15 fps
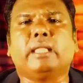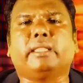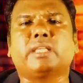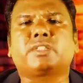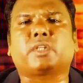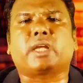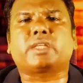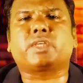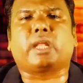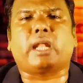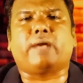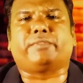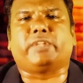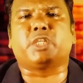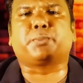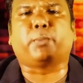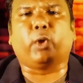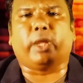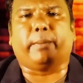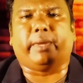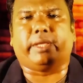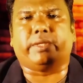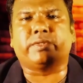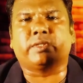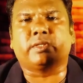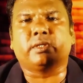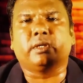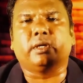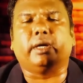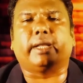The structure of this poem is,
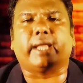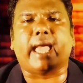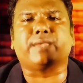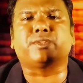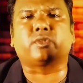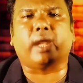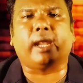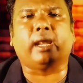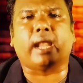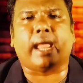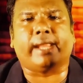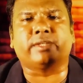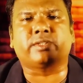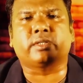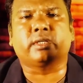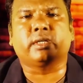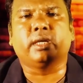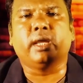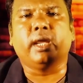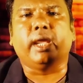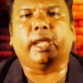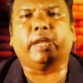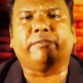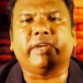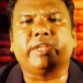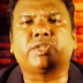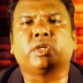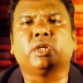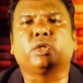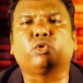it has 10 lines in
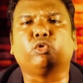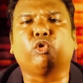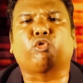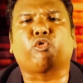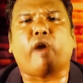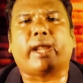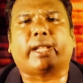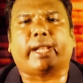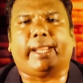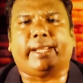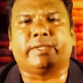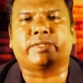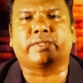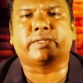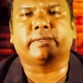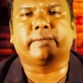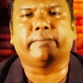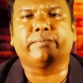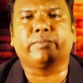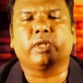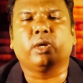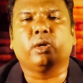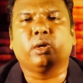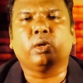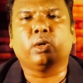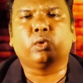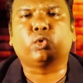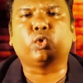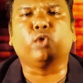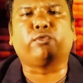which two quatrains,
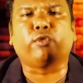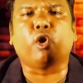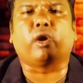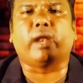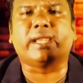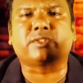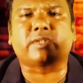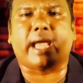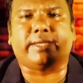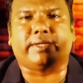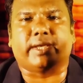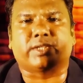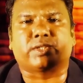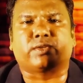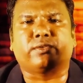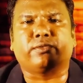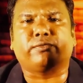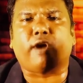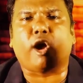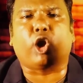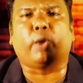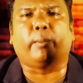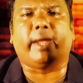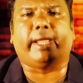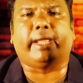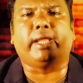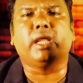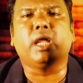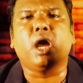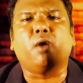two 4-line stanzas, followed
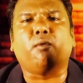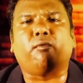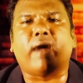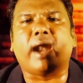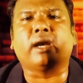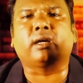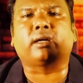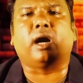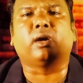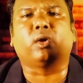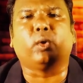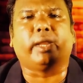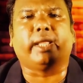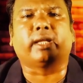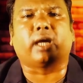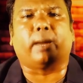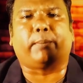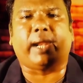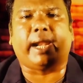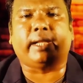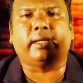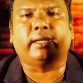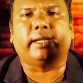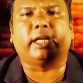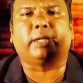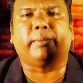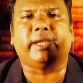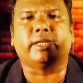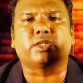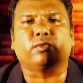by one concluding couplet.
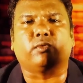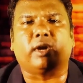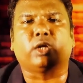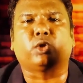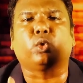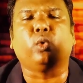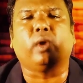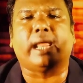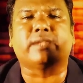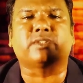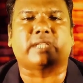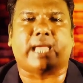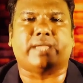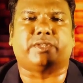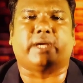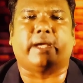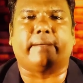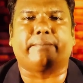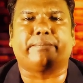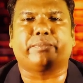It means one 2-line stanza.